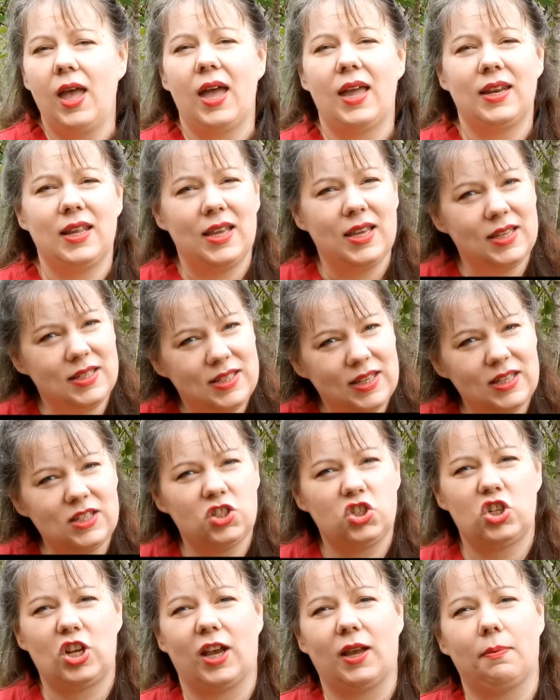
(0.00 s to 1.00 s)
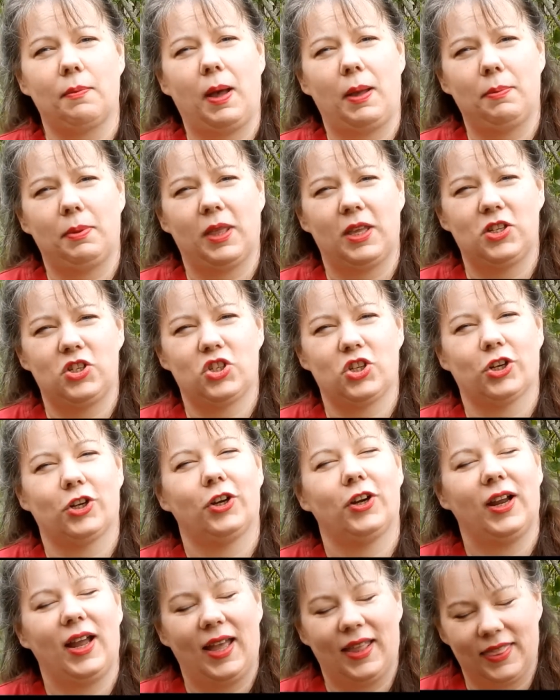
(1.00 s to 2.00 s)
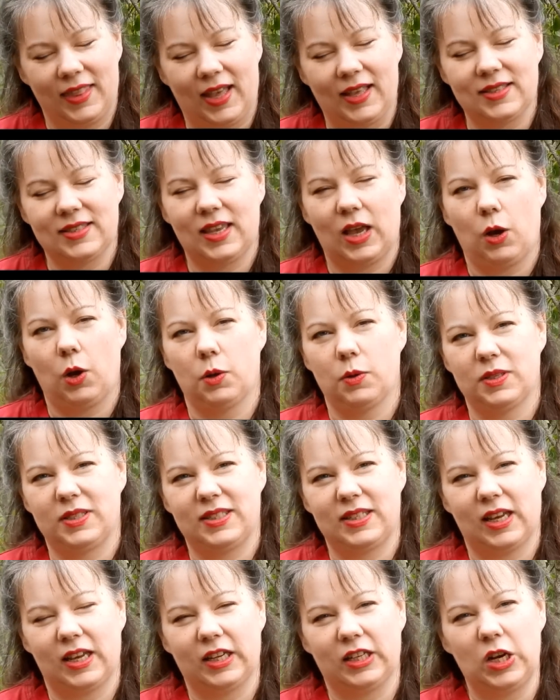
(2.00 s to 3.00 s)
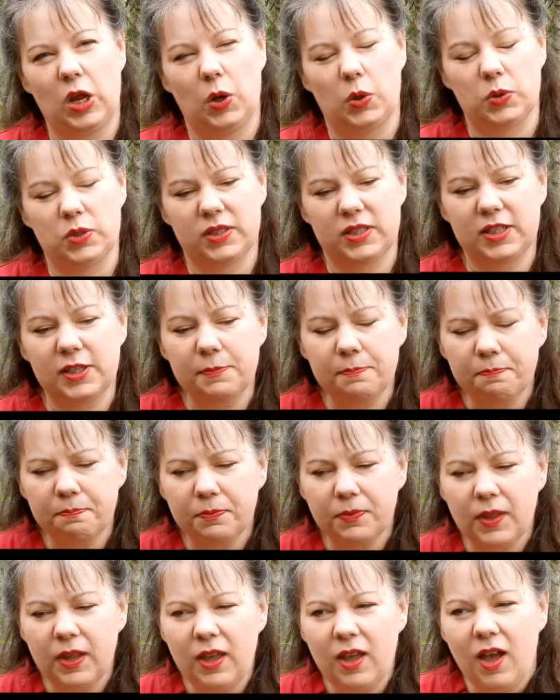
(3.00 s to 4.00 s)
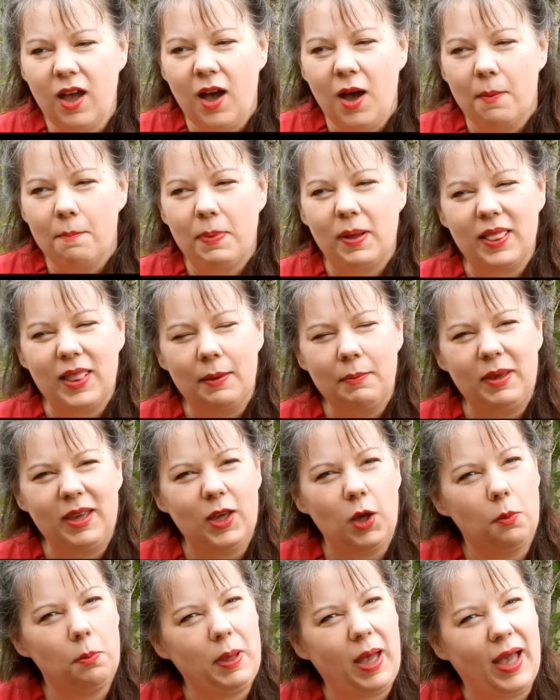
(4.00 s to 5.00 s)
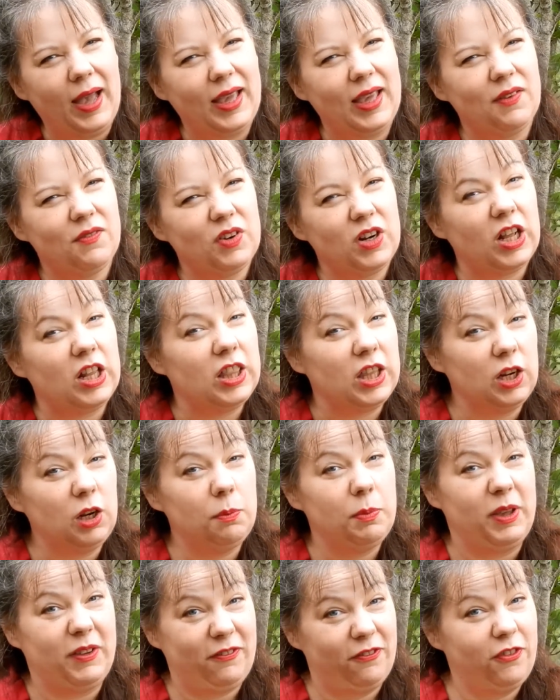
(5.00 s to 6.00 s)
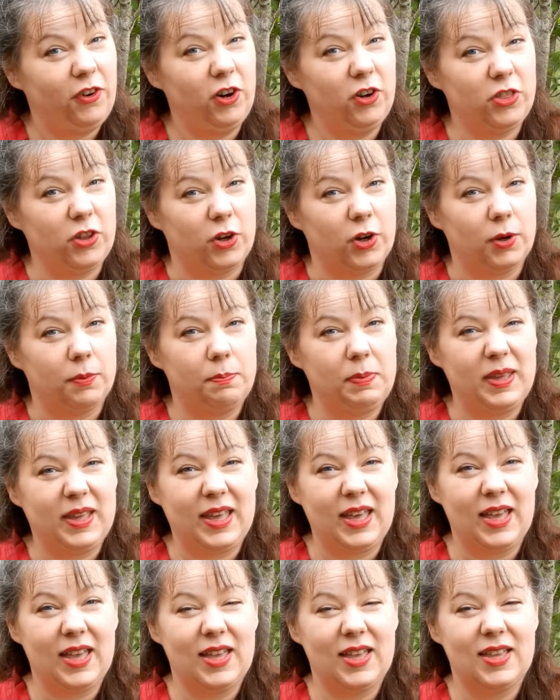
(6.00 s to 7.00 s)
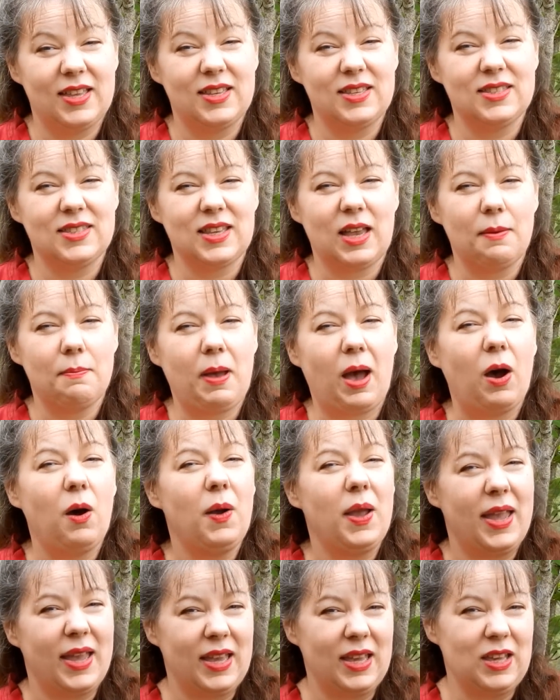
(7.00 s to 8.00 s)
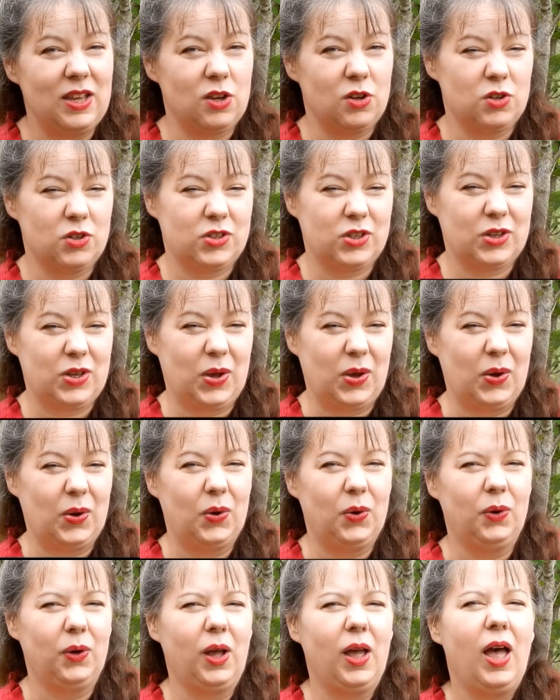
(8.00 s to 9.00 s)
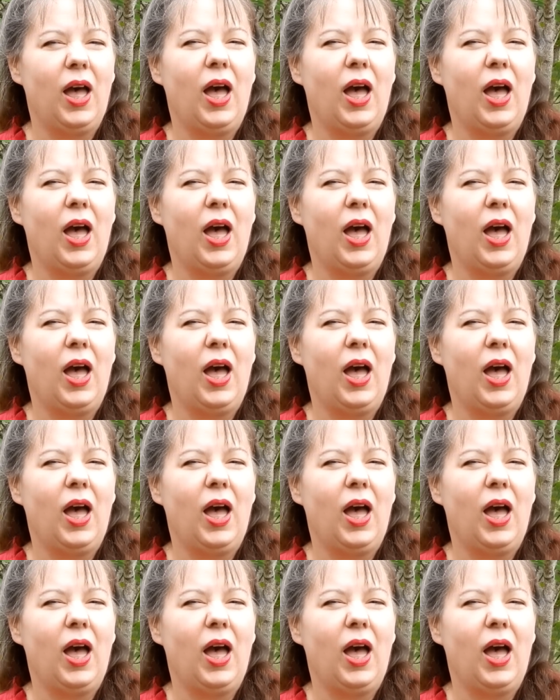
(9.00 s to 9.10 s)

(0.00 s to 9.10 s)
and he did check my blood sugar, and that's how I was diagnosed. But let me go back even a little bit further, because about 8 years ago,